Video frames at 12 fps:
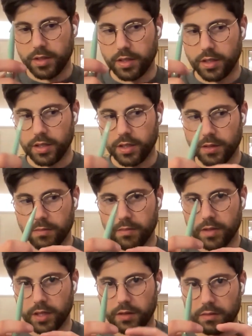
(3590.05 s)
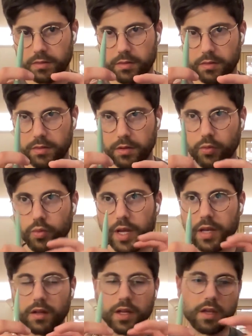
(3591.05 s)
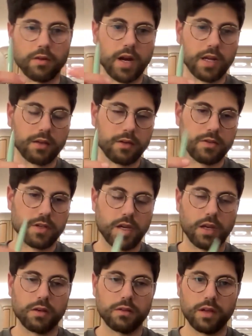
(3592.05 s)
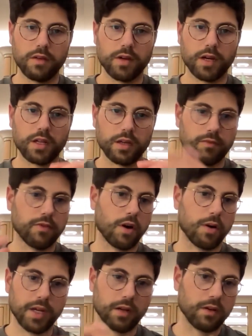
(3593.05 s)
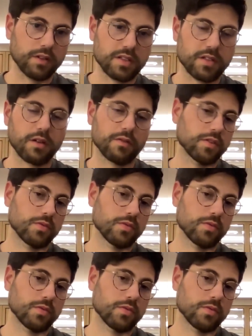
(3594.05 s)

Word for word: uh, uh like the way to like interact on chain and DeFi, like farming and all this stuff.